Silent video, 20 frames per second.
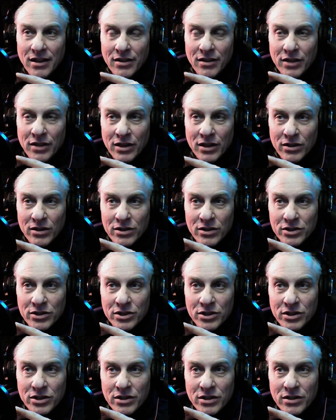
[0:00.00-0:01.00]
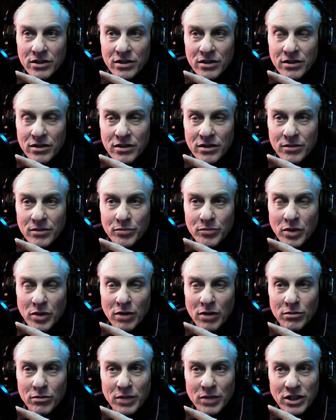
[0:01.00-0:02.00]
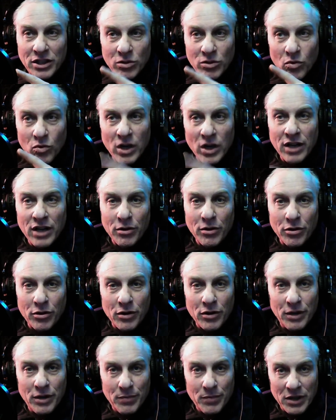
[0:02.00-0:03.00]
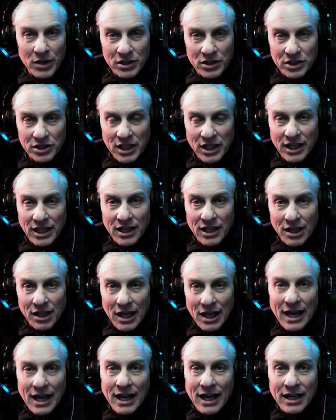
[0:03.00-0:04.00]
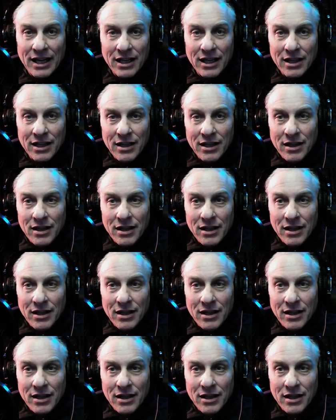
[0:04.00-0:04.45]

there's probably 20 or 30 millisecond lag